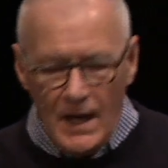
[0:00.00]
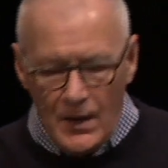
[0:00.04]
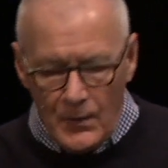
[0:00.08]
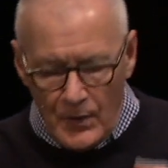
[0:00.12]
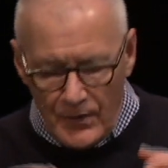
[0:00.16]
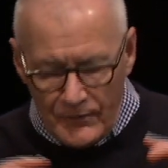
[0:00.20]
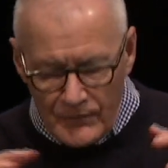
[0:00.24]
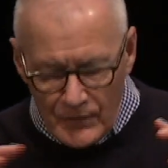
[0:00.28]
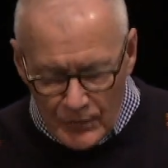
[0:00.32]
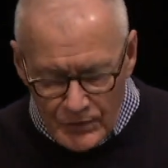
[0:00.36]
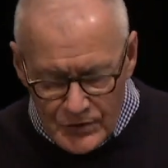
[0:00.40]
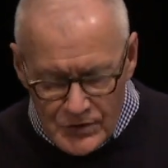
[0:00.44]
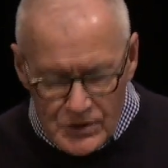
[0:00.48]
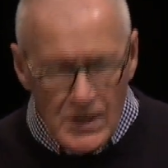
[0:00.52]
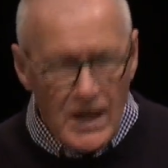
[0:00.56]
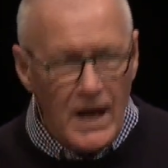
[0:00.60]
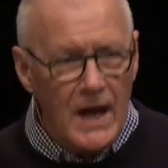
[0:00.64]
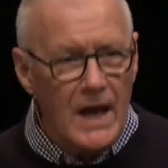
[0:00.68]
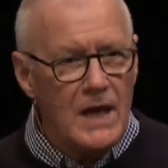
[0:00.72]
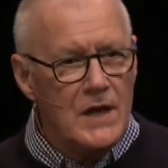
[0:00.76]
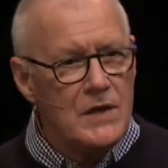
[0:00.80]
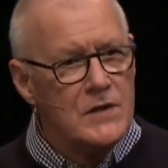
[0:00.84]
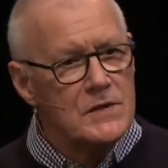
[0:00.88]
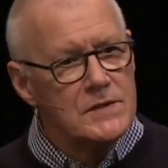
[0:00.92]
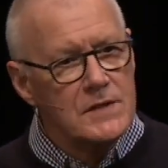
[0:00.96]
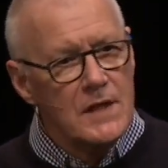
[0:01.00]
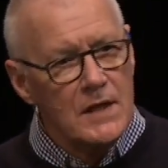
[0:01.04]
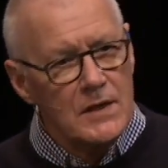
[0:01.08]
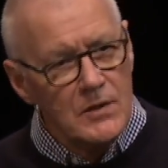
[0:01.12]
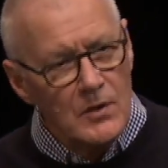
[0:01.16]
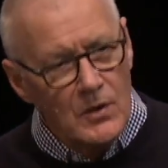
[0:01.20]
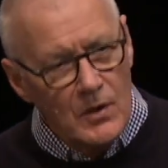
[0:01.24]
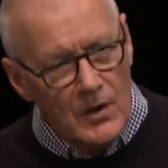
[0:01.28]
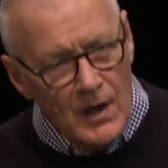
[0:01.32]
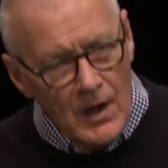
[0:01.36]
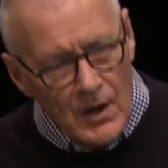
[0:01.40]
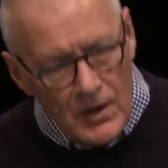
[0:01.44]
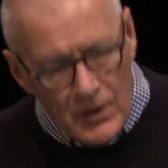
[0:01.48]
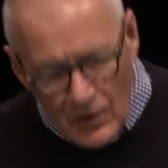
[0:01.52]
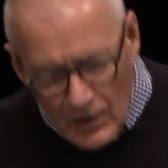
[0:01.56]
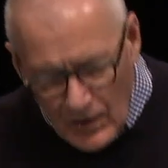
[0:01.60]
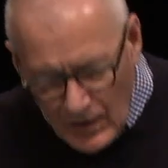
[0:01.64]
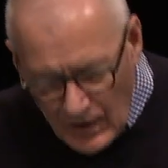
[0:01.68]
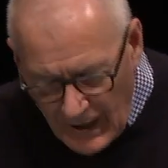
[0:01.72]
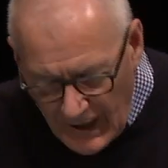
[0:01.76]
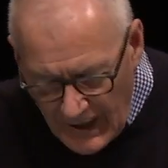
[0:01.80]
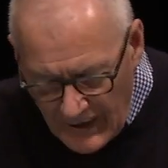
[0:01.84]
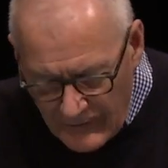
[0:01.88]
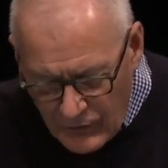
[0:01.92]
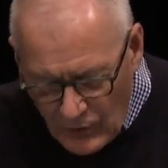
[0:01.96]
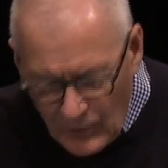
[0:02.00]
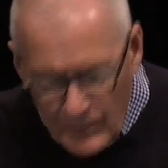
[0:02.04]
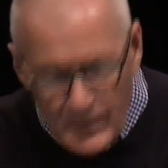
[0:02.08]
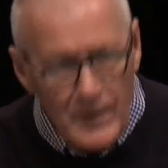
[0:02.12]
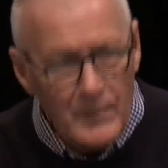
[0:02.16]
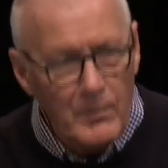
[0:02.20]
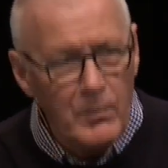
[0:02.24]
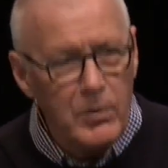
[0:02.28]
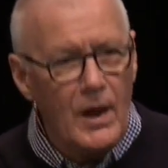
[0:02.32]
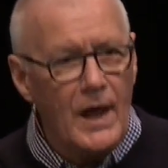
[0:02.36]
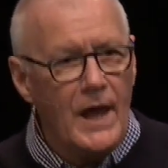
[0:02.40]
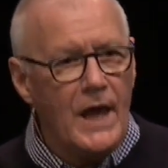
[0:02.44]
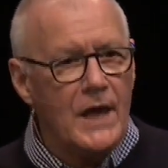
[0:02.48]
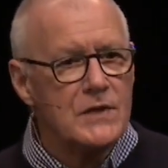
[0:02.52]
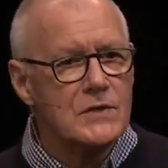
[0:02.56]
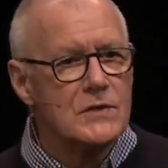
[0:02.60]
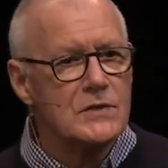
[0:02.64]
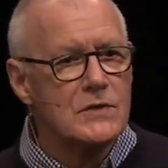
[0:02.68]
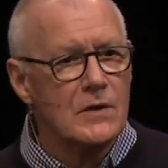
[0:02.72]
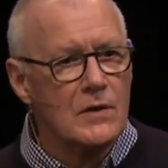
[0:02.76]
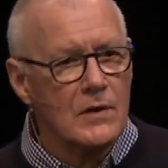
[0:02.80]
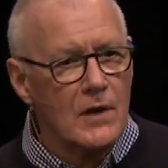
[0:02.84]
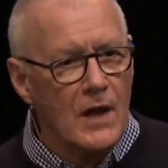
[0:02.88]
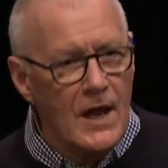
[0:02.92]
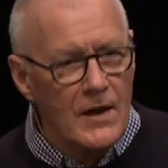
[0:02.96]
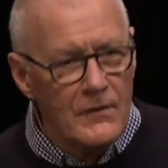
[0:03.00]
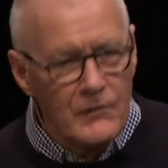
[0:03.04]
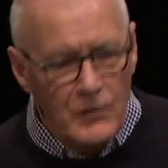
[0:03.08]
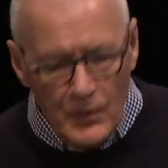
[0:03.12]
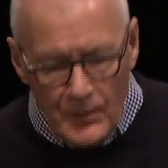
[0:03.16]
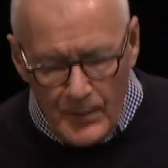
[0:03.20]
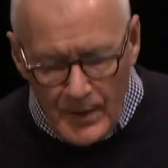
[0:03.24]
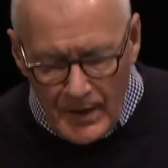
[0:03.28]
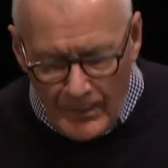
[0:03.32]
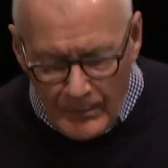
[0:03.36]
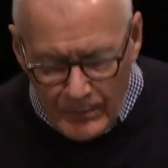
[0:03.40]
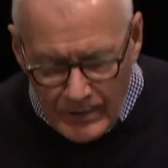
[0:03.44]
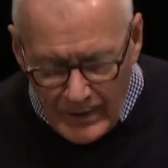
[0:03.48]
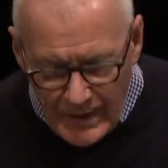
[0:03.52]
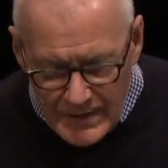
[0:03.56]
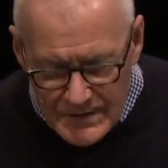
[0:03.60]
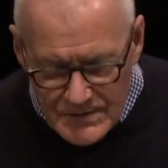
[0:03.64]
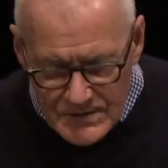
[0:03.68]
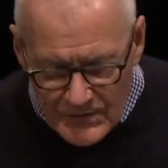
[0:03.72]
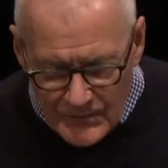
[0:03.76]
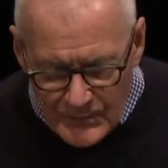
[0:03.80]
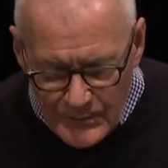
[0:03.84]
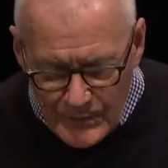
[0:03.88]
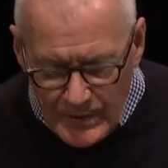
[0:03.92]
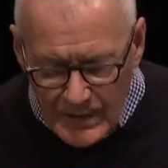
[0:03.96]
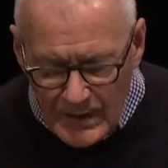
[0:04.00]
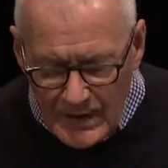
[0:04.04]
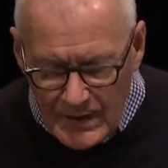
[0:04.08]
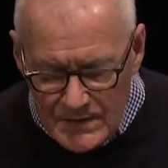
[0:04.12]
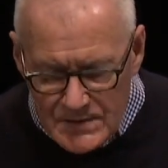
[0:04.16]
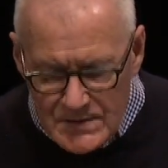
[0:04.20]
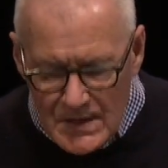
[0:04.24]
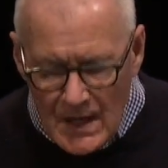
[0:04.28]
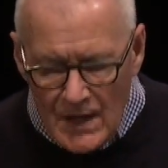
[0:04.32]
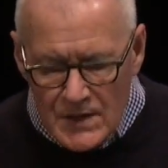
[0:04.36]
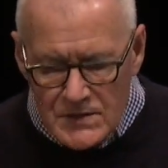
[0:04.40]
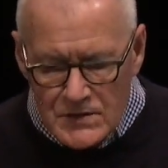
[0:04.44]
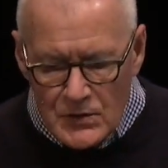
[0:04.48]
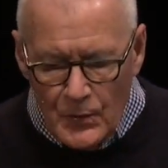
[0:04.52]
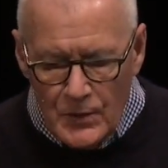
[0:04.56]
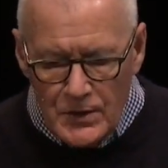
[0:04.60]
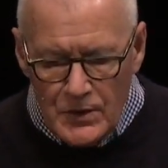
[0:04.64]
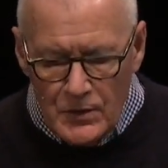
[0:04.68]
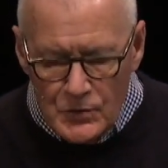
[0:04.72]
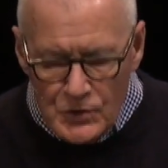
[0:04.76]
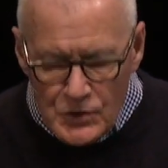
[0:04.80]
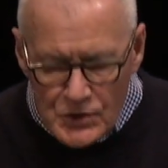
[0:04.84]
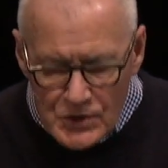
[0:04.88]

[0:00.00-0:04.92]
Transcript: and if you'll change, then you your life will be blessed, your life will be a place of peace. So when